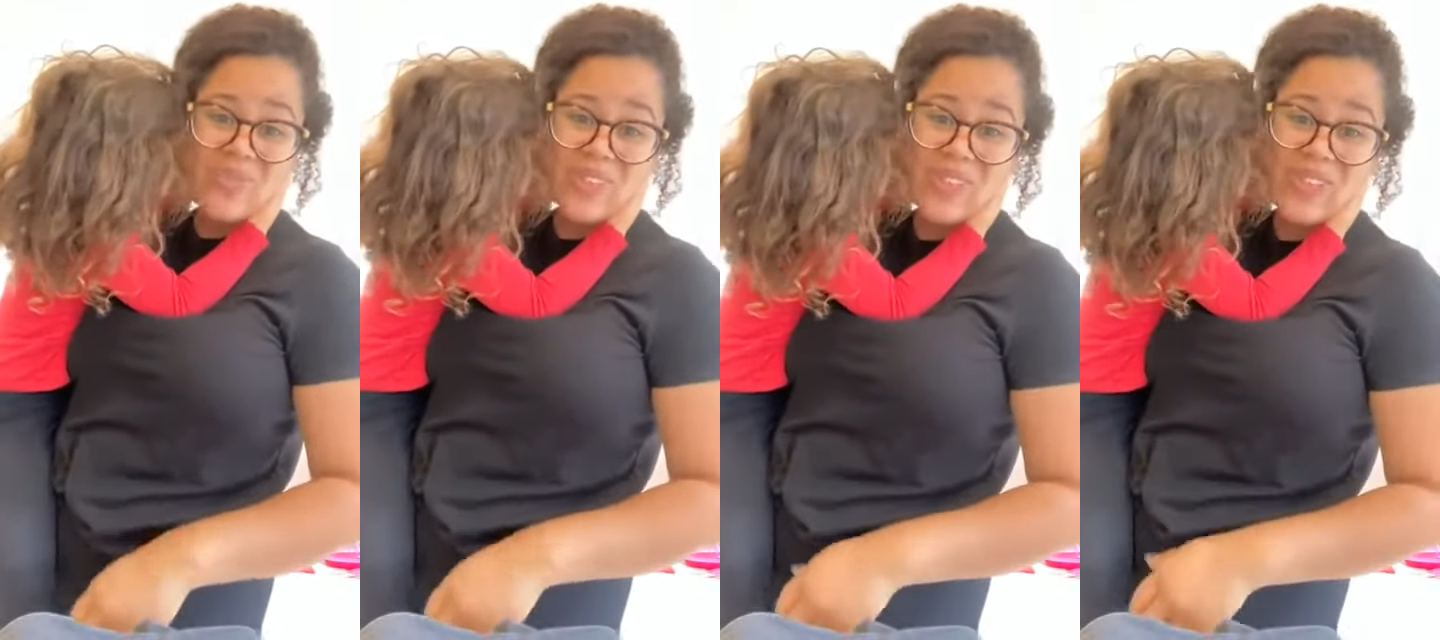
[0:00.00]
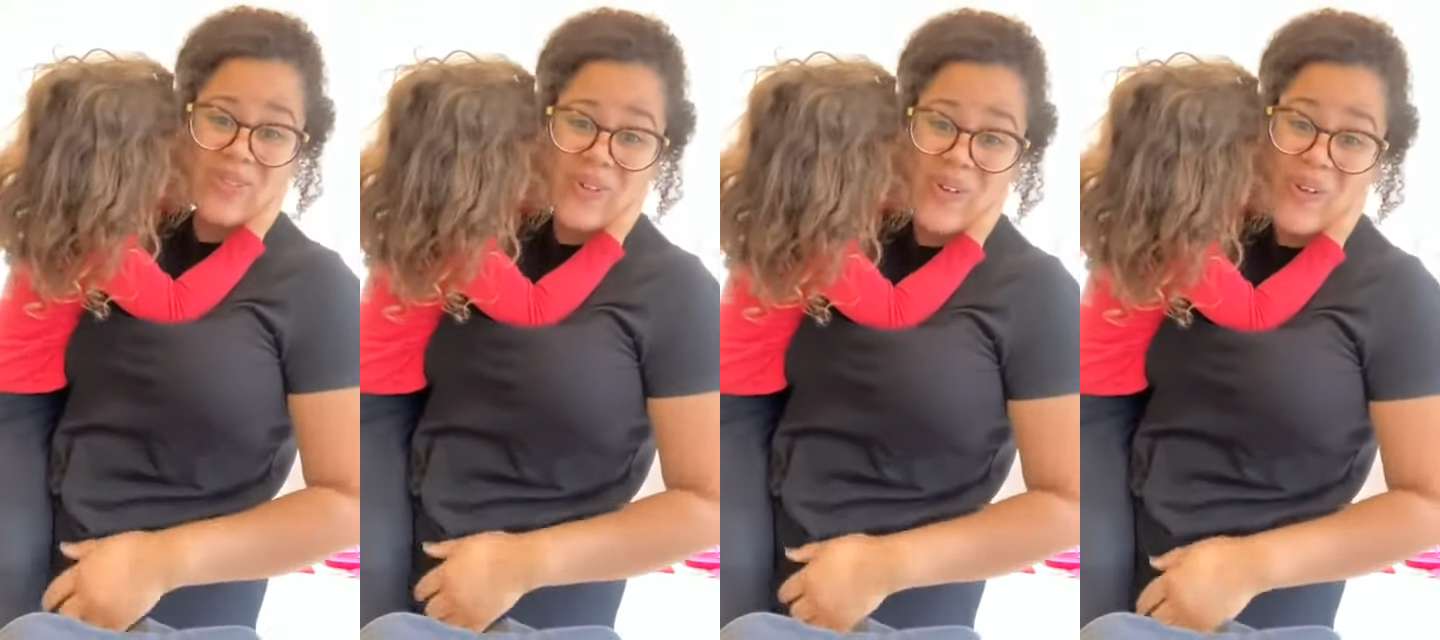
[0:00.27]
with
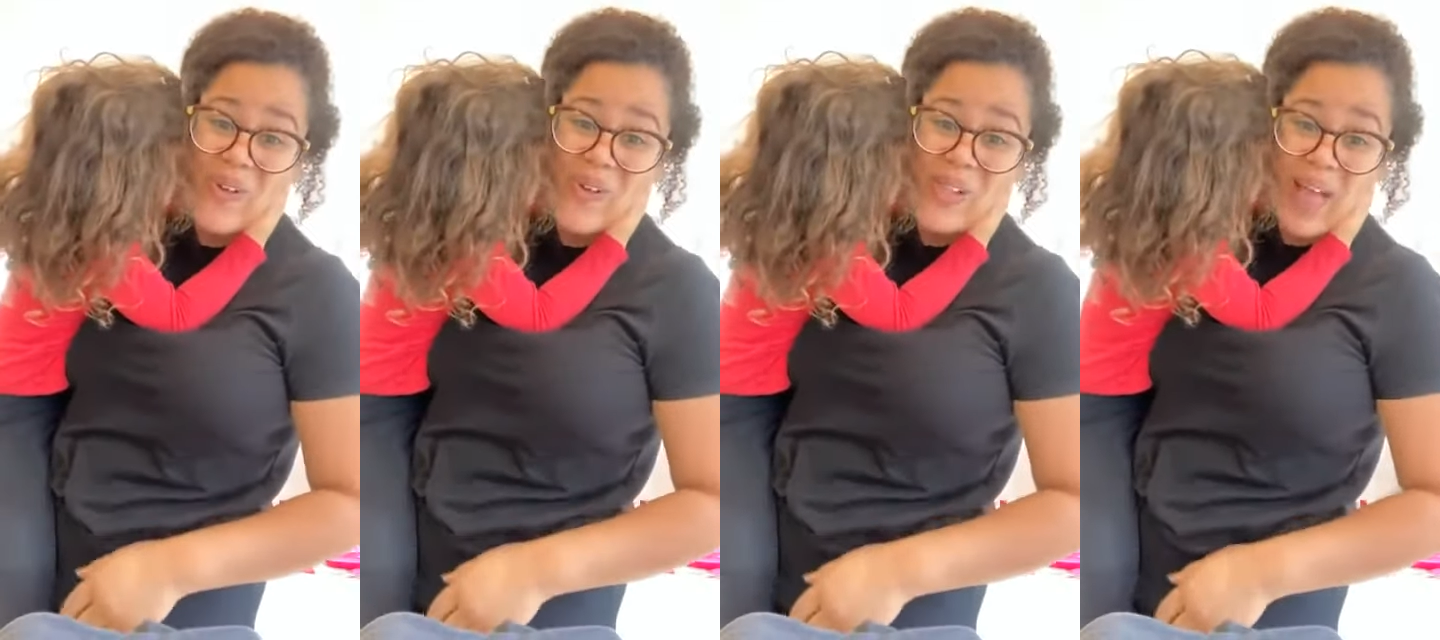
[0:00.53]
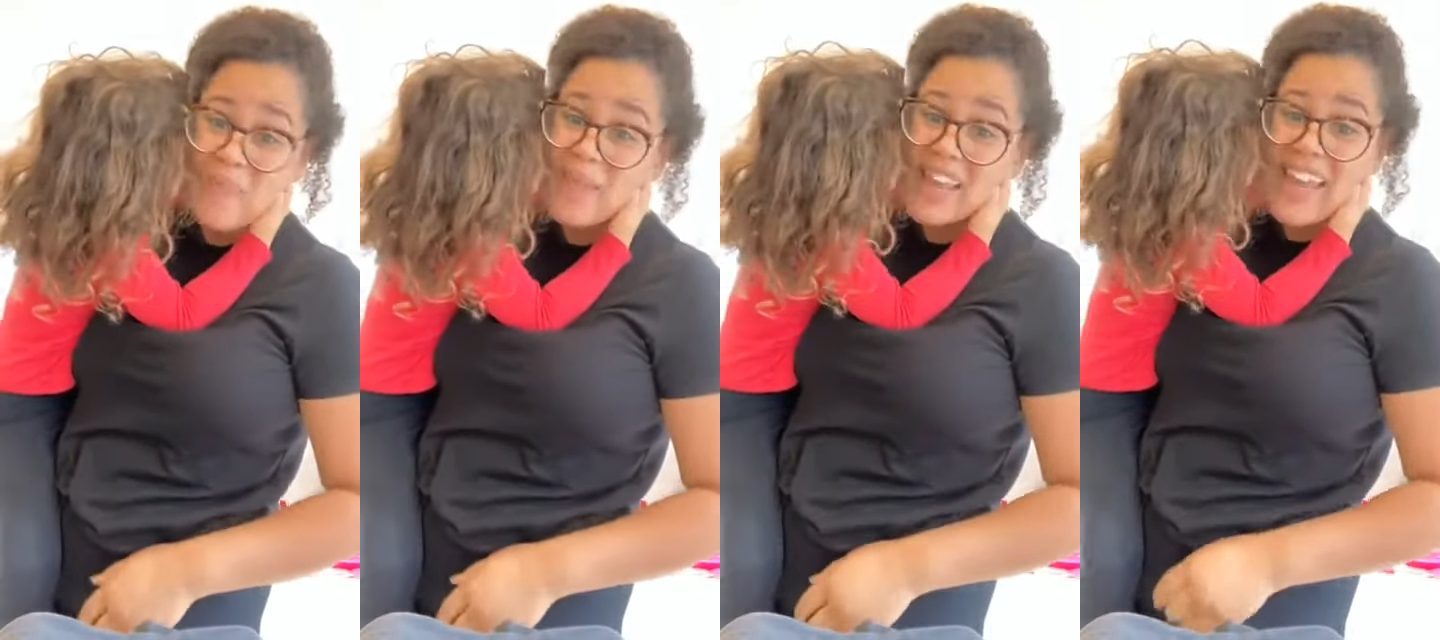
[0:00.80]
you all
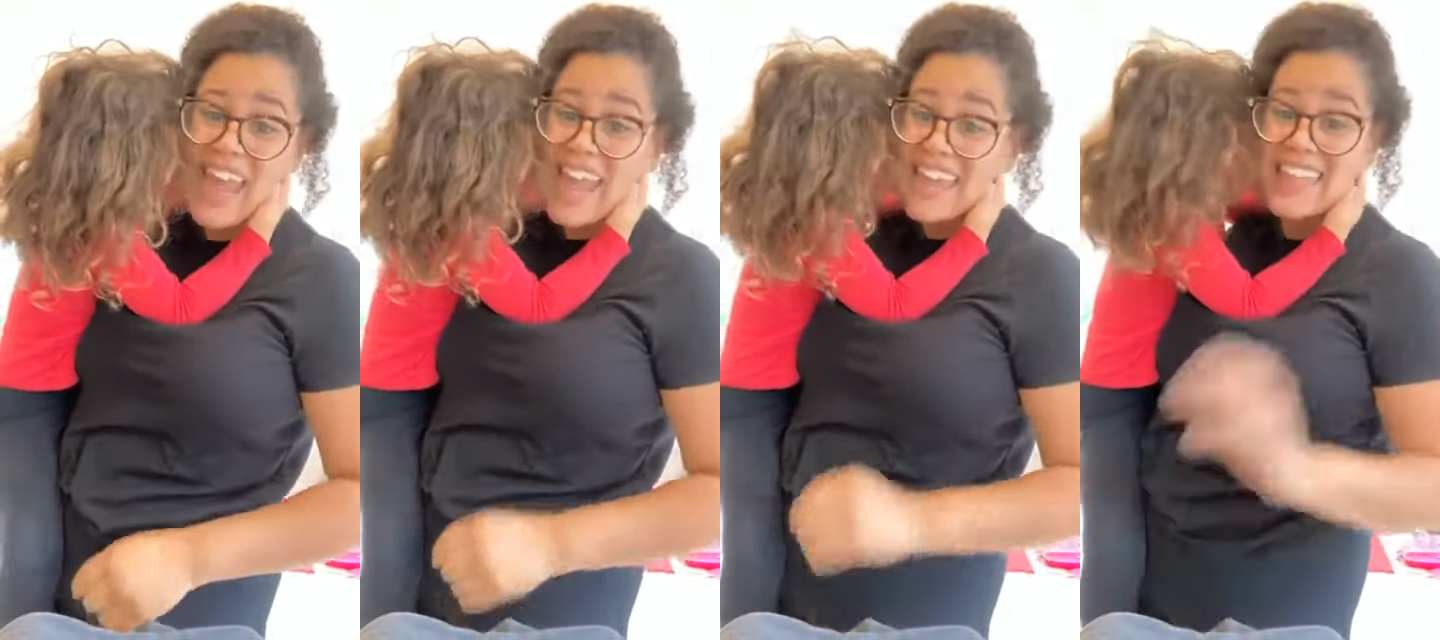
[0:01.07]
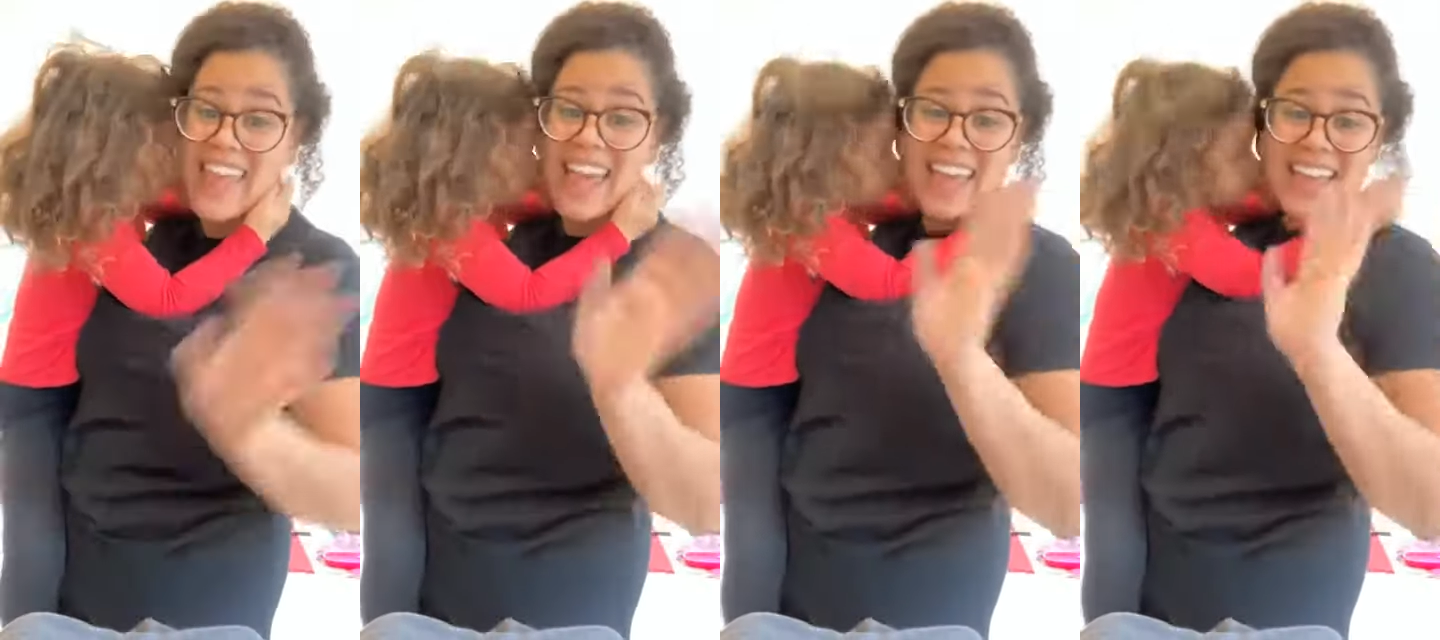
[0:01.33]
a bit
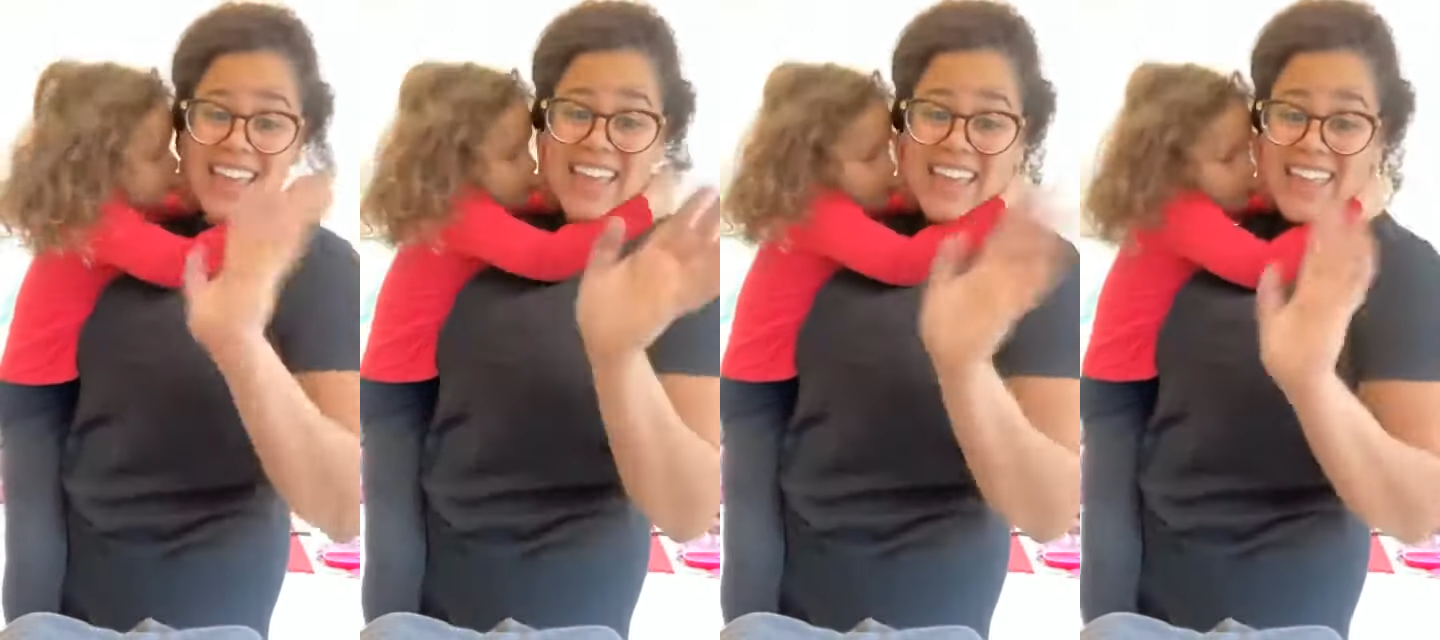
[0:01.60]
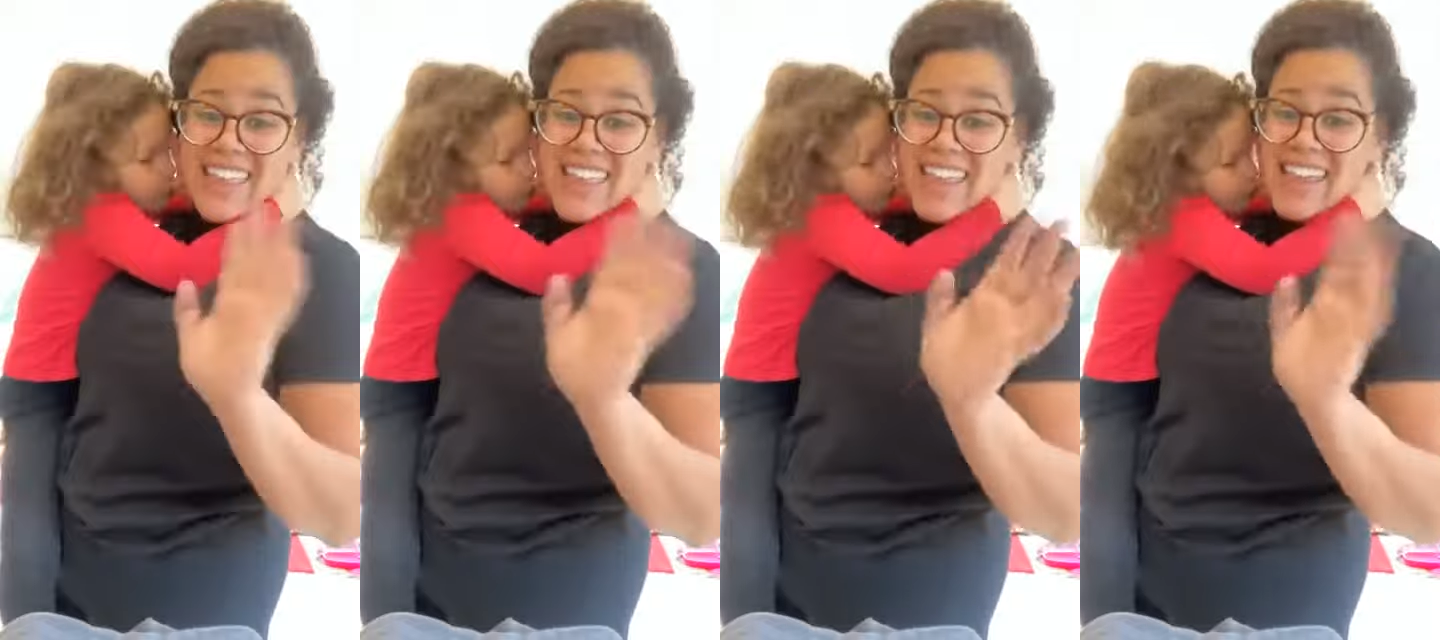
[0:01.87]
later.
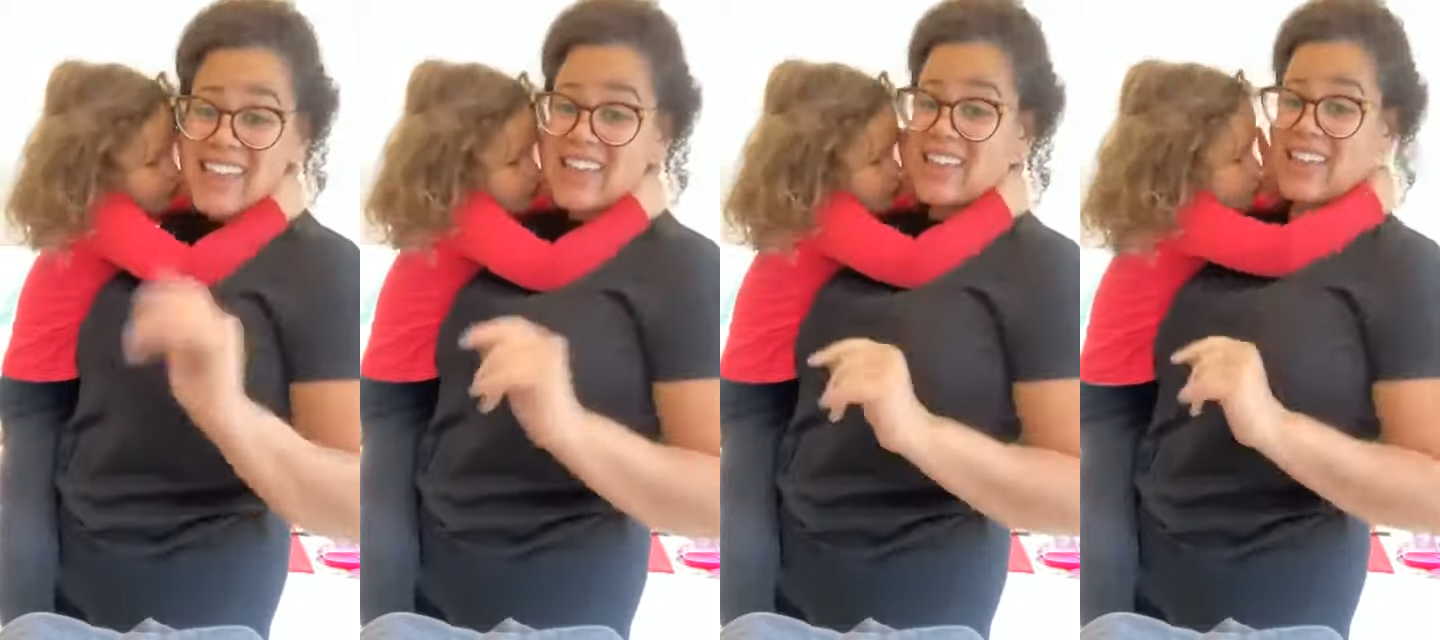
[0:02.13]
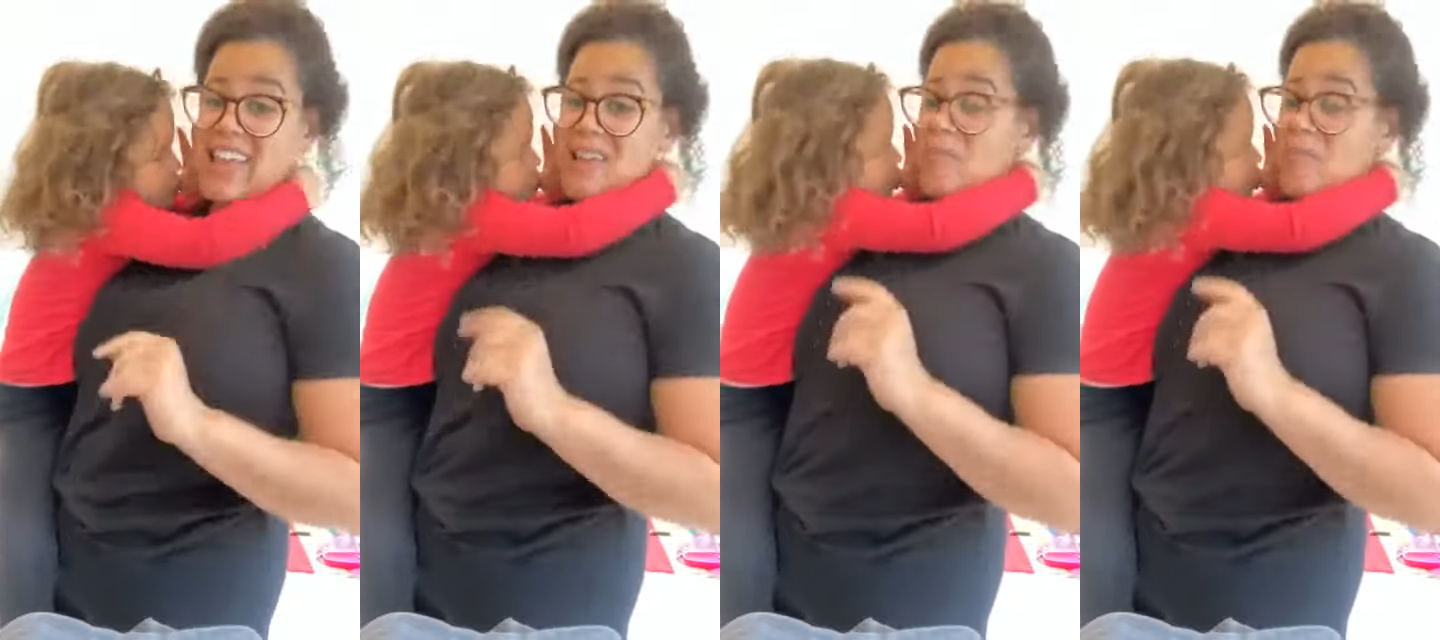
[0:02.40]
See you. Give us